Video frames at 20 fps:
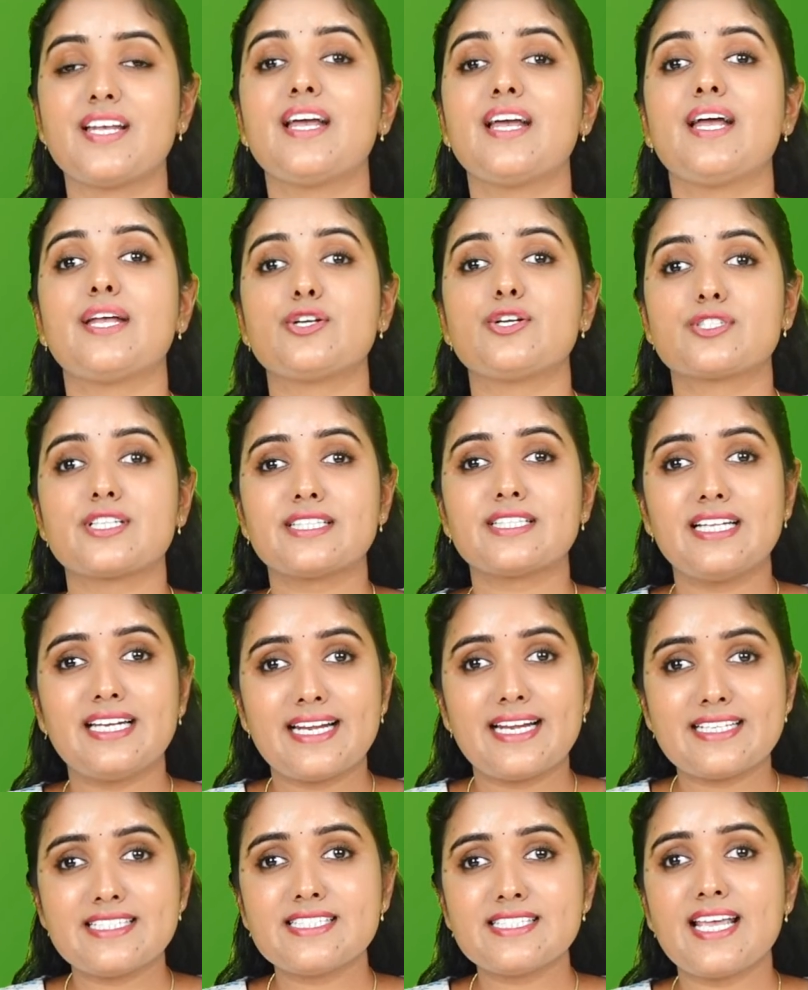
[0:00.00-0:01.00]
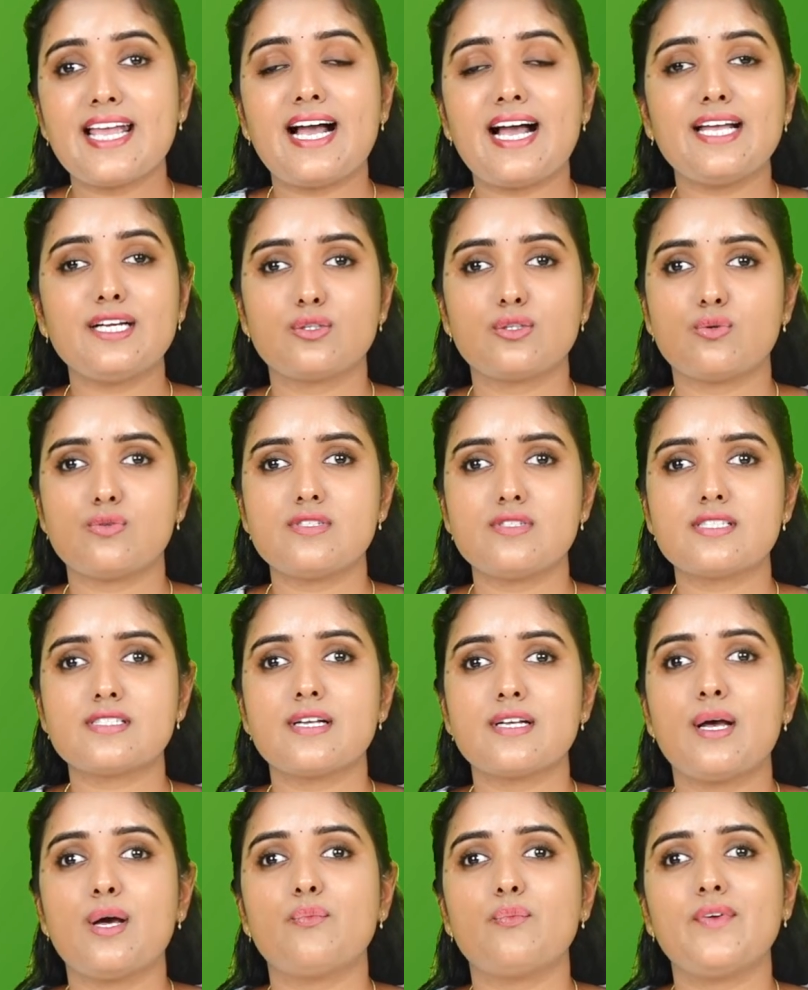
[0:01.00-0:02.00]
Using the latest AI tools,
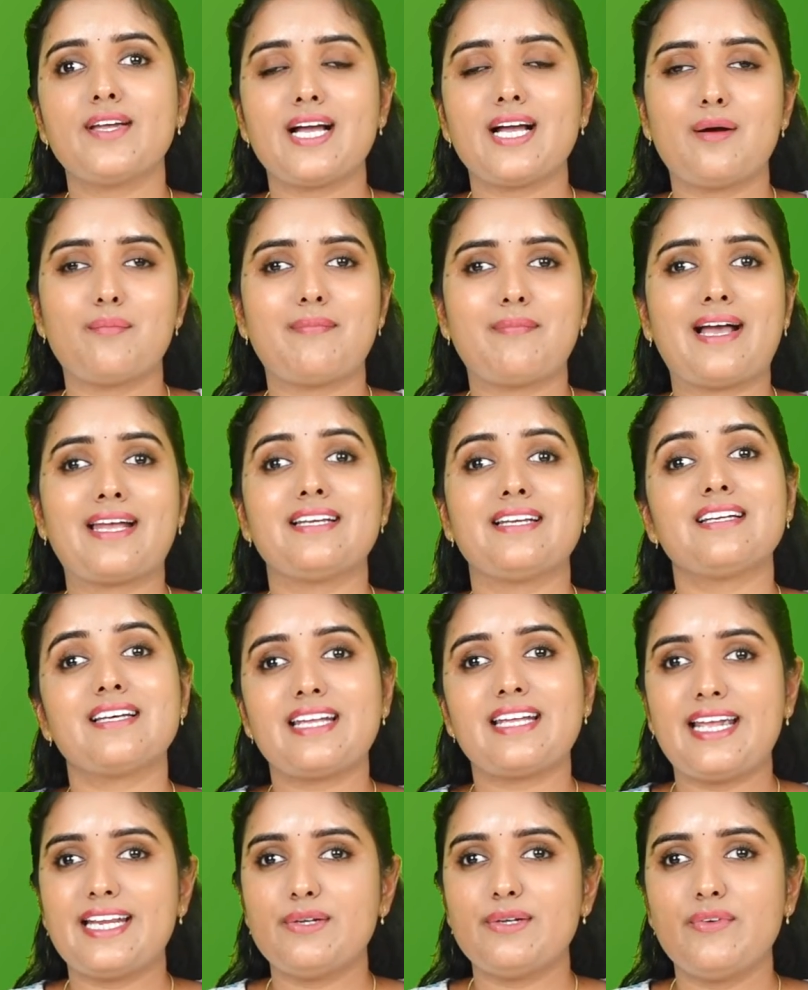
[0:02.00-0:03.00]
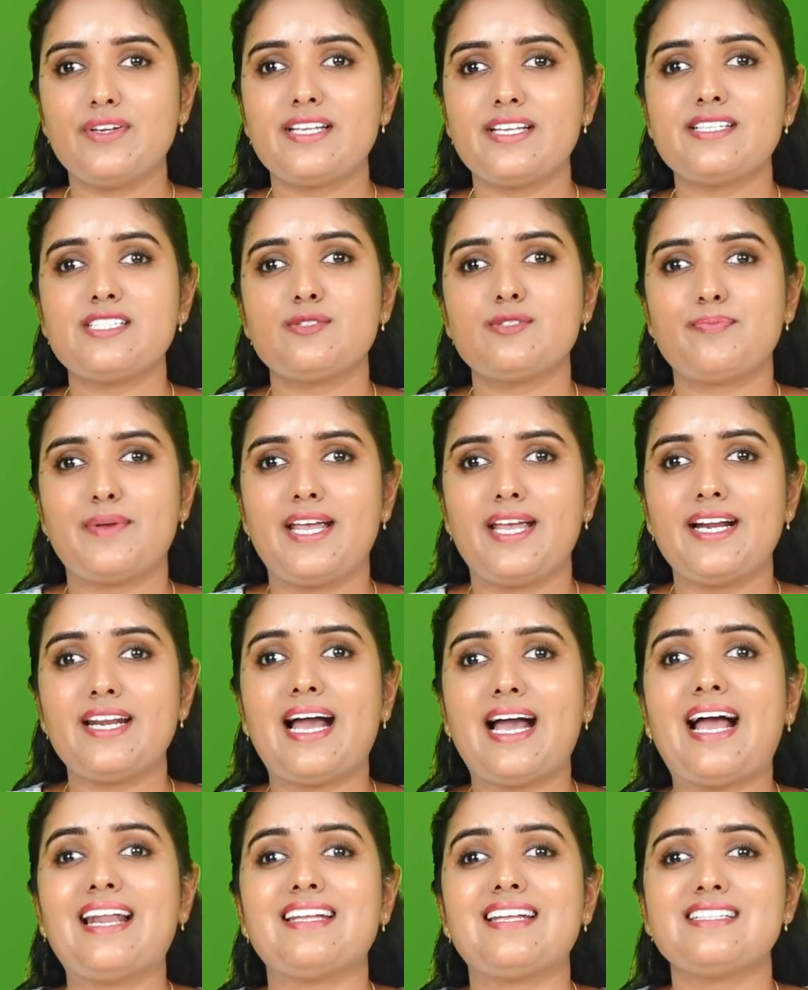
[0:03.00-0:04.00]
we combine creativity, speed,
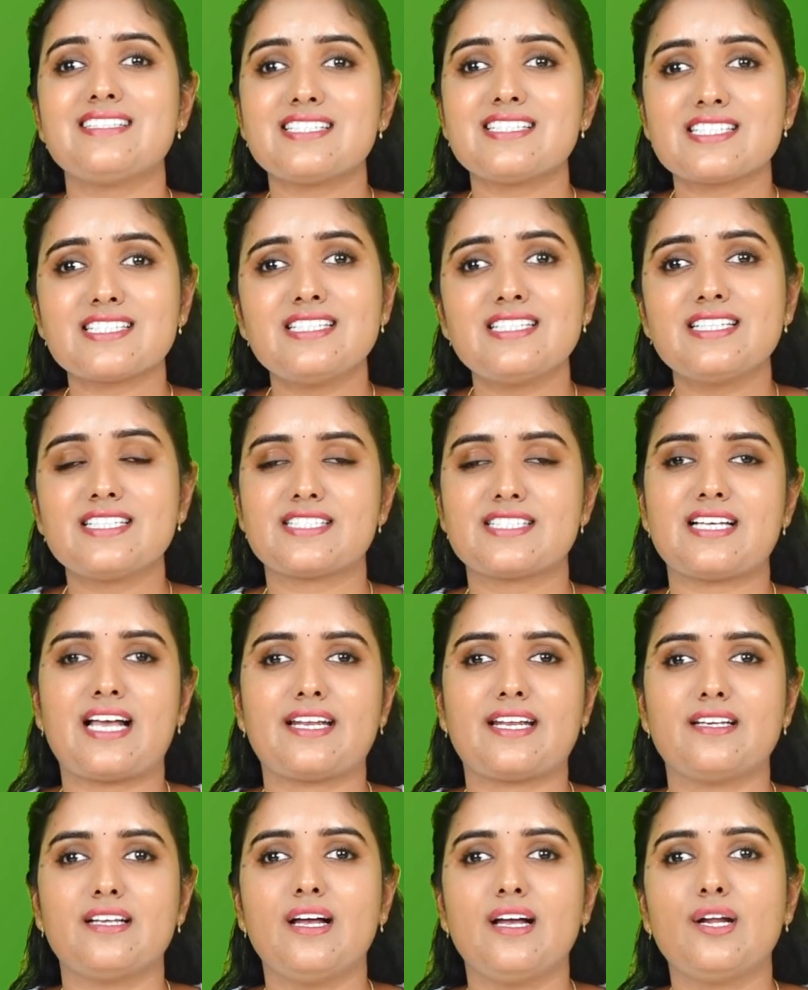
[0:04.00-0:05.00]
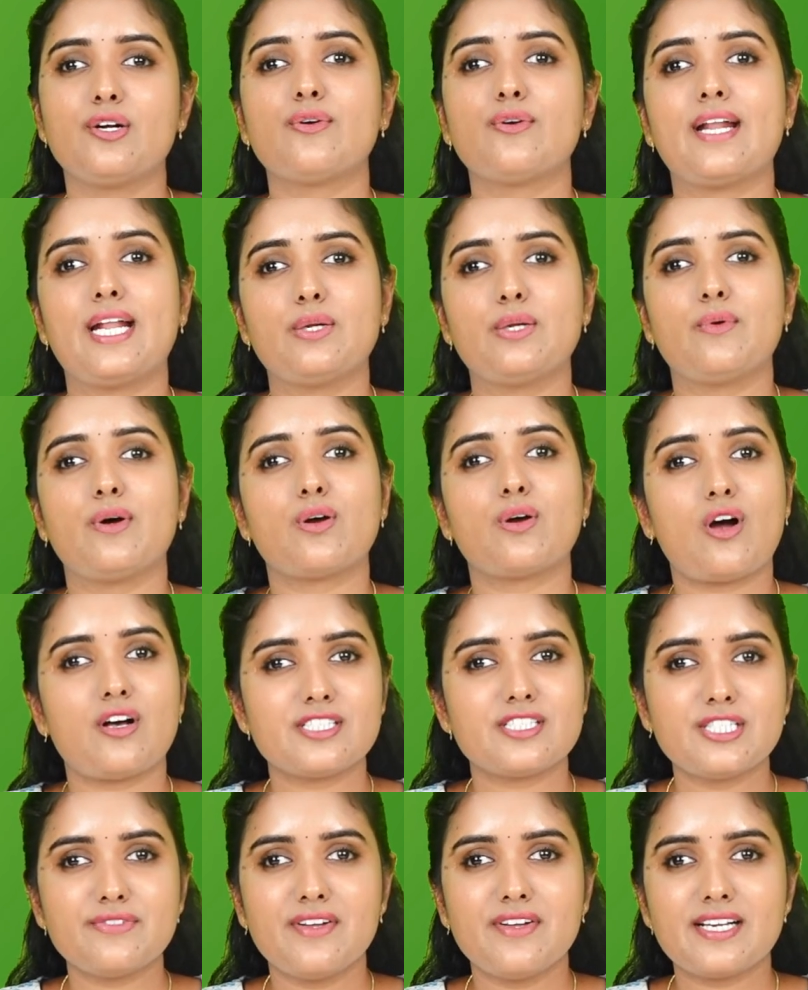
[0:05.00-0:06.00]
and instructional design to deliver
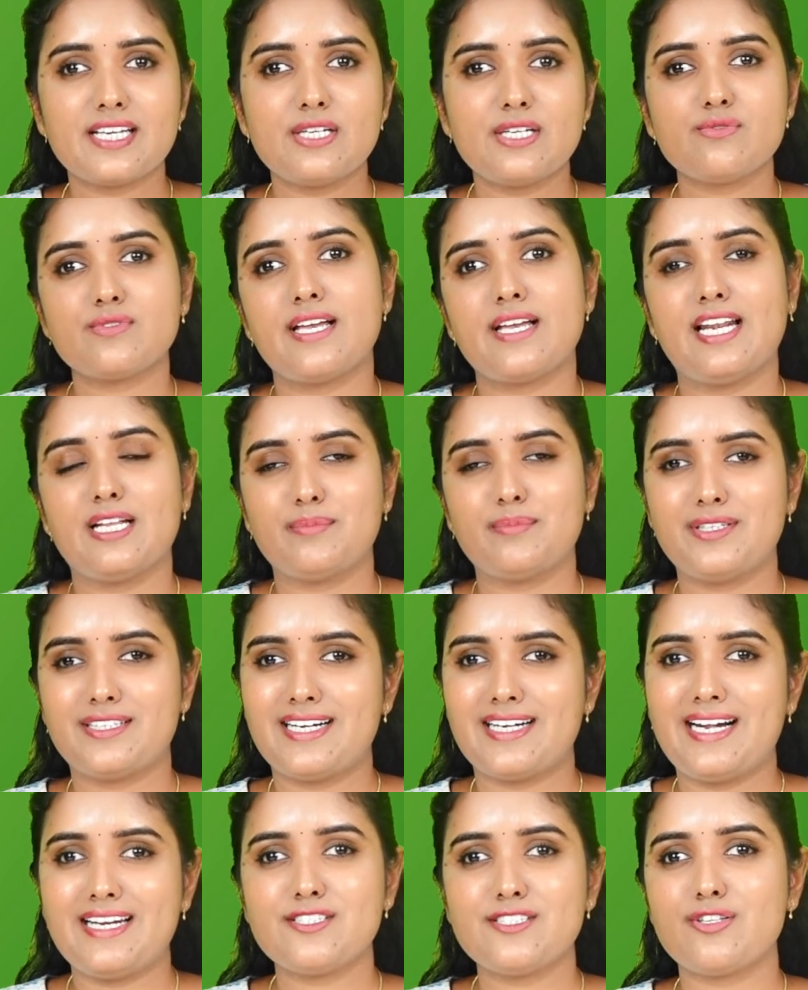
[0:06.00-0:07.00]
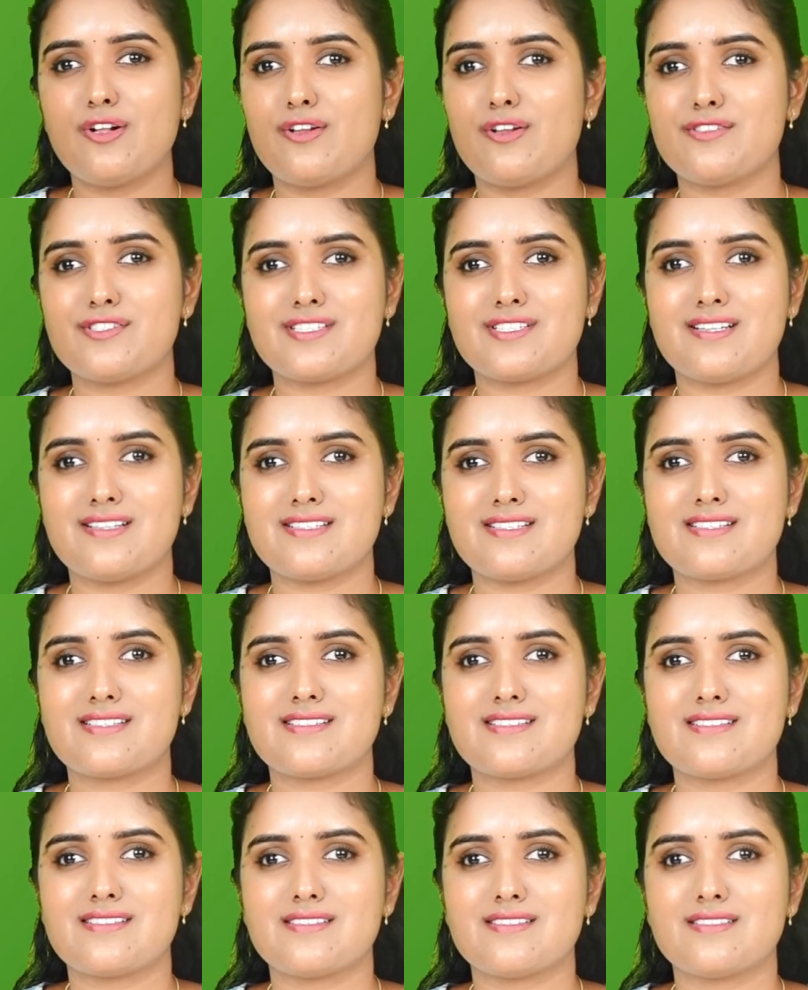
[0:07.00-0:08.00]
cost-effective, scalable training solutions.